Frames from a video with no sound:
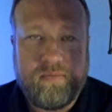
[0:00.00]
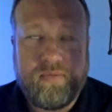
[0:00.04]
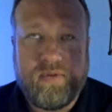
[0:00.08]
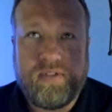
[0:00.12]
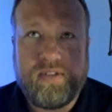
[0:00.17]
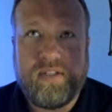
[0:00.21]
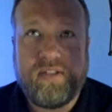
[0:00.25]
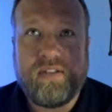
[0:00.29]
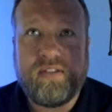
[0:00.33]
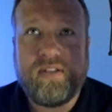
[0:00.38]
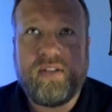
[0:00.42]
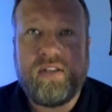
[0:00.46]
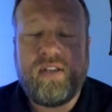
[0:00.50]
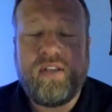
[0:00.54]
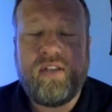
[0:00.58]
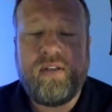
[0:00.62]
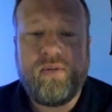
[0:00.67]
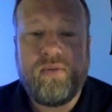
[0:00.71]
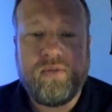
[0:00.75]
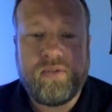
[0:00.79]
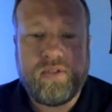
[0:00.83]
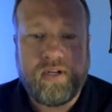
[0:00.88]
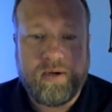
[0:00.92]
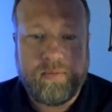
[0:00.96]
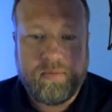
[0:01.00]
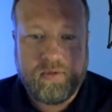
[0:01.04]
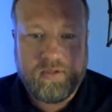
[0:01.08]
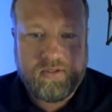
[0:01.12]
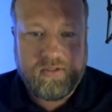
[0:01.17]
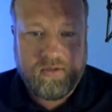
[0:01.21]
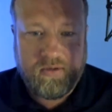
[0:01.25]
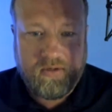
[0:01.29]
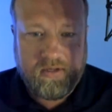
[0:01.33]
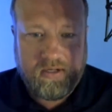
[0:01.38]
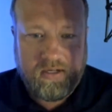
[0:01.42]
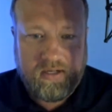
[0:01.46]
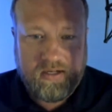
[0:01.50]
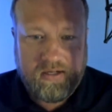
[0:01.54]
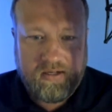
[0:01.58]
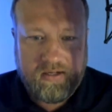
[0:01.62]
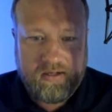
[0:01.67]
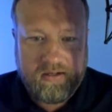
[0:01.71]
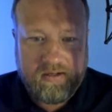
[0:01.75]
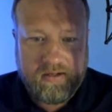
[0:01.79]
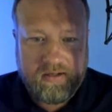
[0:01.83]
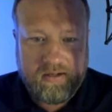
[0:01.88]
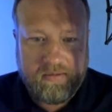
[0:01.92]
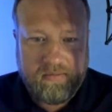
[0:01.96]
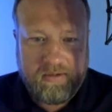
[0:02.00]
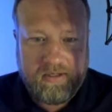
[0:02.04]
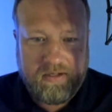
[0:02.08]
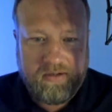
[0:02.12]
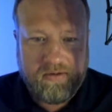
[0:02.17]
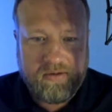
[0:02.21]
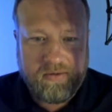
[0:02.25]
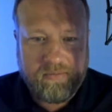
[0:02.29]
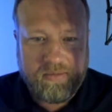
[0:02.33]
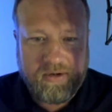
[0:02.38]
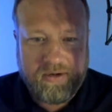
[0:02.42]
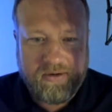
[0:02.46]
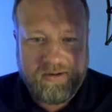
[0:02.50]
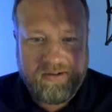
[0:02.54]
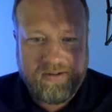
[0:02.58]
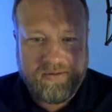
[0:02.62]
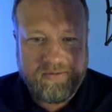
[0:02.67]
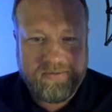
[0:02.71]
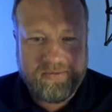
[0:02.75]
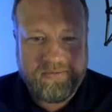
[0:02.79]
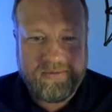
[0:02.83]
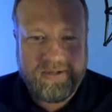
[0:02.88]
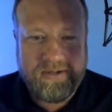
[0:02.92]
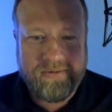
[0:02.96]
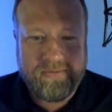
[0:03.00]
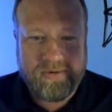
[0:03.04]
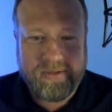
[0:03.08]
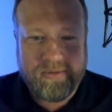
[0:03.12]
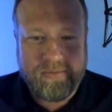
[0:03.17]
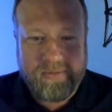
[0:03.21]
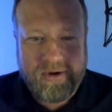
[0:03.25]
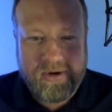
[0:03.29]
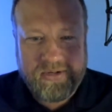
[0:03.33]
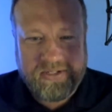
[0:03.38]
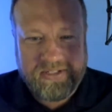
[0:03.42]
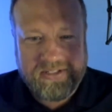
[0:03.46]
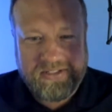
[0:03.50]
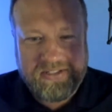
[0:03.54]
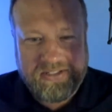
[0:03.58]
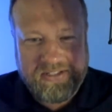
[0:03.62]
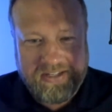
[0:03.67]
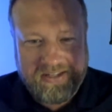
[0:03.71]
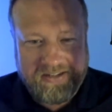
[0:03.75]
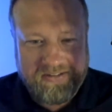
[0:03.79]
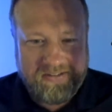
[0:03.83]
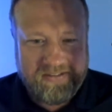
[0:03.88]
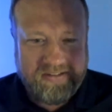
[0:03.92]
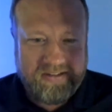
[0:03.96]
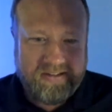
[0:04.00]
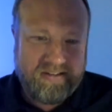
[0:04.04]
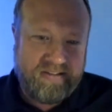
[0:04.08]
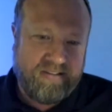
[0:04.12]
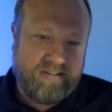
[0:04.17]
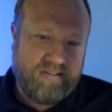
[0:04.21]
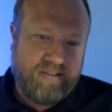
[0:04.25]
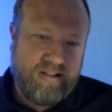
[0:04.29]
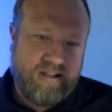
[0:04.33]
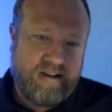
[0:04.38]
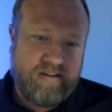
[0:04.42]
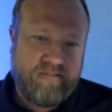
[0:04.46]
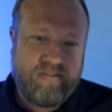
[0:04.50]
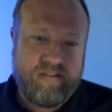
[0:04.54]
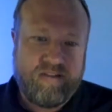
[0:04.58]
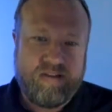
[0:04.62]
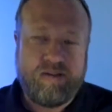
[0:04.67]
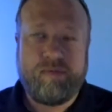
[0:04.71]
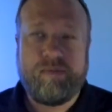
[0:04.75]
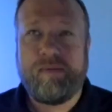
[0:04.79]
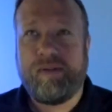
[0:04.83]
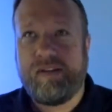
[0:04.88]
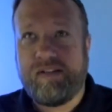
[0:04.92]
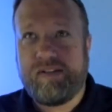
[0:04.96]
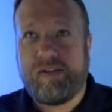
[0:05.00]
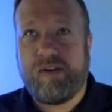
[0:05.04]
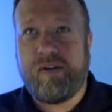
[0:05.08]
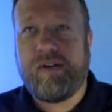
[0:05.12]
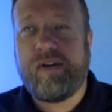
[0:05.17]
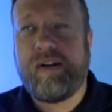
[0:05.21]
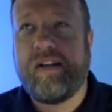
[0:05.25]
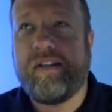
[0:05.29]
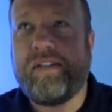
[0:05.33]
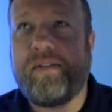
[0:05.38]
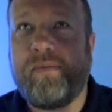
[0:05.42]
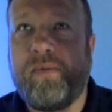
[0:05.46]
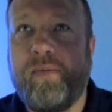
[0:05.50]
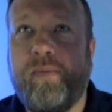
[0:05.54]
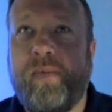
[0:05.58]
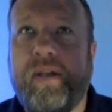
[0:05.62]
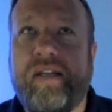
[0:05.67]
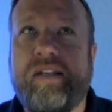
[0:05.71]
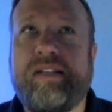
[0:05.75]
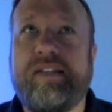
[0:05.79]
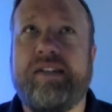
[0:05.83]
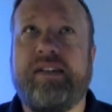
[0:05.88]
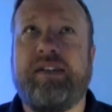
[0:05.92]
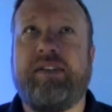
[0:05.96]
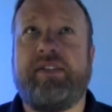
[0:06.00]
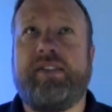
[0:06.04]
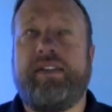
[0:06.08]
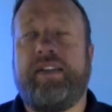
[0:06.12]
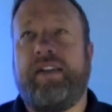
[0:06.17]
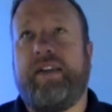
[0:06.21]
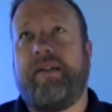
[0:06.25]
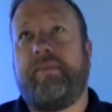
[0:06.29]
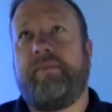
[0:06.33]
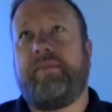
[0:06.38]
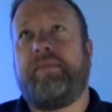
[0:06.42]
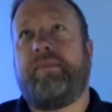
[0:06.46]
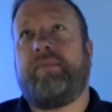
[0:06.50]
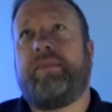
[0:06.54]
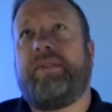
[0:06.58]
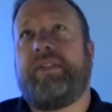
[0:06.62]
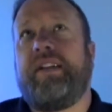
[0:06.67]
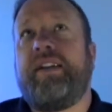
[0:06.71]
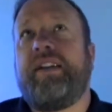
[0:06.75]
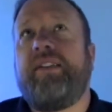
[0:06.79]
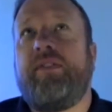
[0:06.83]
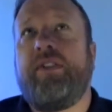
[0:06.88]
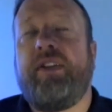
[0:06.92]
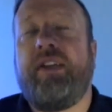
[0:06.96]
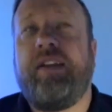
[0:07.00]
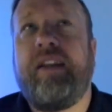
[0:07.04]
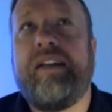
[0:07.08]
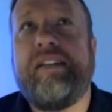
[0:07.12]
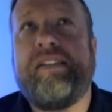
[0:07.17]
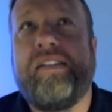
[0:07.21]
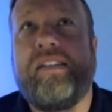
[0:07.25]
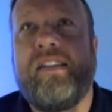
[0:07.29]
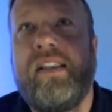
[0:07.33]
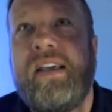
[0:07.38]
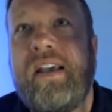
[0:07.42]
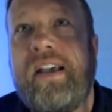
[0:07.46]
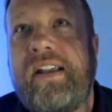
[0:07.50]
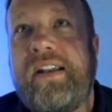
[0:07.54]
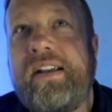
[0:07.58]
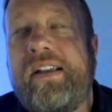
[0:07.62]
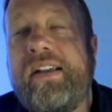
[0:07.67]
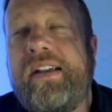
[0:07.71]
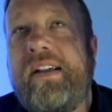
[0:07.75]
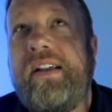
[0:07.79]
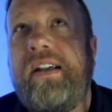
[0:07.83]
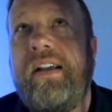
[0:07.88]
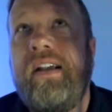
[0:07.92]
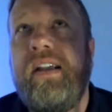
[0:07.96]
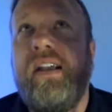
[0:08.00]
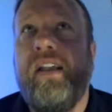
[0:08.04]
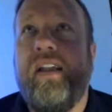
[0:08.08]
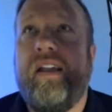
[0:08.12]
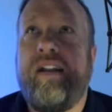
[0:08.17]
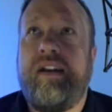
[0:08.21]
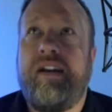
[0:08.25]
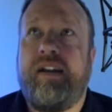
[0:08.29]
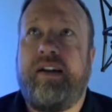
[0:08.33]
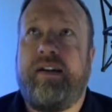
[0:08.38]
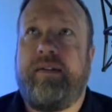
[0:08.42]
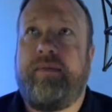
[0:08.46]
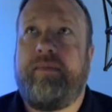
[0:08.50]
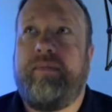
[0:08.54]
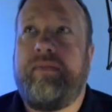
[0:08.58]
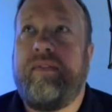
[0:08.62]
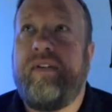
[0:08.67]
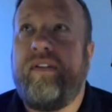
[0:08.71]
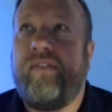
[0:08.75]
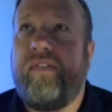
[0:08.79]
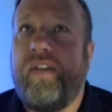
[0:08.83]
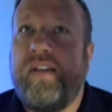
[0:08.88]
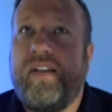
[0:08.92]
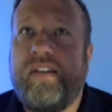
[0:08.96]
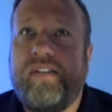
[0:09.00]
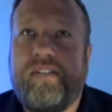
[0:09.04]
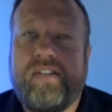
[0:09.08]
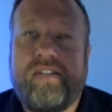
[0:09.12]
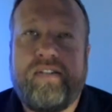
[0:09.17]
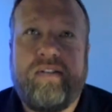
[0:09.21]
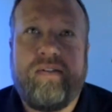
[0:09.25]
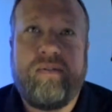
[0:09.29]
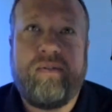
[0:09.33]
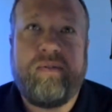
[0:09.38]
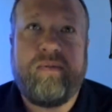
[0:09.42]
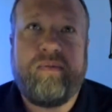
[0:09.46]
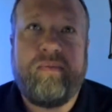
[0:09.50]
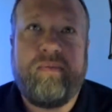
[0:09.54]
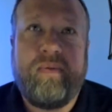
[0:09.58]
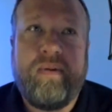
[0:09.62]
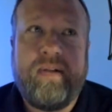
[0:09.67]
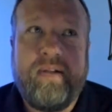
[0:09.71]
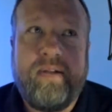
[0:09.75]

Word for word: presents a huge opportunity. I mean, you know, mar- you know, you know where the margins sit, and in a lot of the, at least our customer base is um, significantly less than that. And um, if they could just do